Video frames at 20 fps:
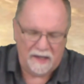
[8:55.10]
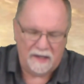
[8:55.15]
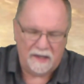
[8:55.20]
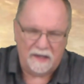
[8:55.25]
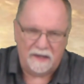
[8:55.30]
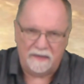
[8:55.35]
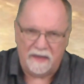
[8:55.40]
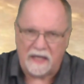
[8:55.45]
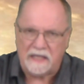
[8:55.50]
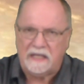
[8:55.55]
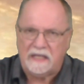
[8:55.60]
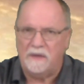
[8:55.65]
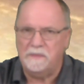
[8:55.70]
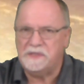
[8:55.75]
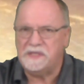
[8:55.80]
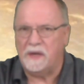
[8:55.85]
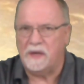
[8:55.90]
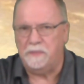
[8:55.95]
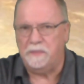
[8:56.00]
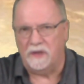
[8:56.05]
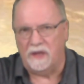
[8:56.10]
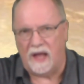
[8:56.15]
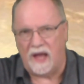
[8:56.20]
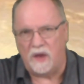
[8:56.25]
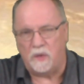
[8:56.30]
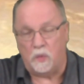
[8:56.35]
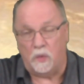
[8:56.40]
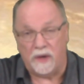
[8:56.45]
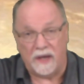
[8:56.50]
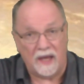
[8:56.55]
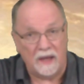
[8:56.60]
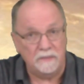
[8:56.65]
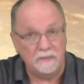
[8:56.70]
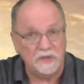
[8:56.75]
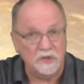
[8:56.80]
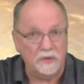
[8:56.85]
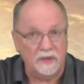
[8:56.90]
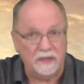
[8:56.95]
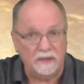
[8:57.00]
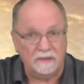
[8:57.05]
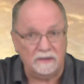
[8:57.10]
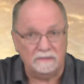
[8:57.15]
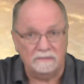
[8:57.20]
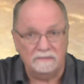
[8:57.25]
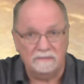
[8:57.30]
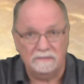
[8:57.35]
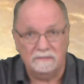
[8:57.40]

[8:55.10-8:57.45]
that comes up a lot when I'm doing